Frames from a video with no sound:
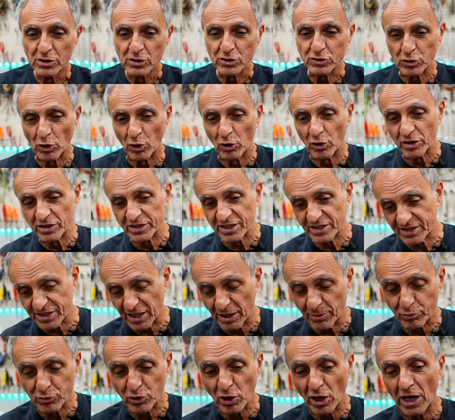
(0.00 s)
So at the
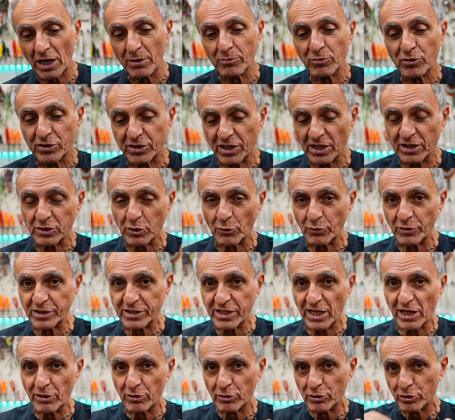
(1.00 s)
same time, you take the
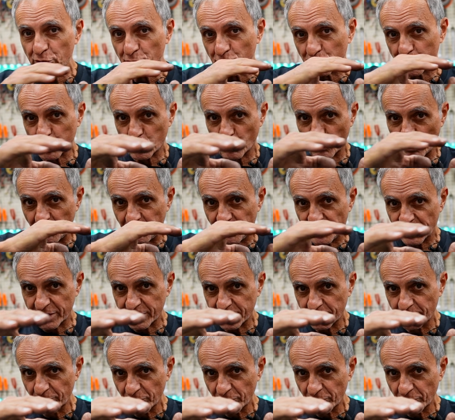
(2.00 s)
retainer and you trim it